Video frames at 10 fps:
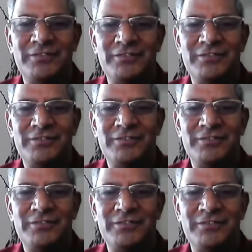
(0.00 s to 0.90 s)
you yourself
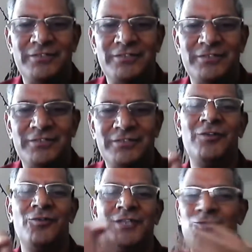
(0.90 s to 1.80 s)
will be able to notice that,
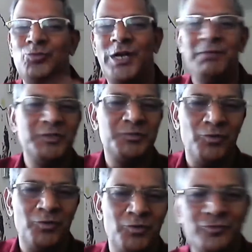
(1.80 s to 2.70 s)
oh, this word I
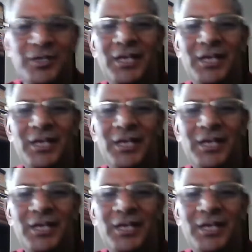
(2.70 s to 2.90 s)
mispronounced,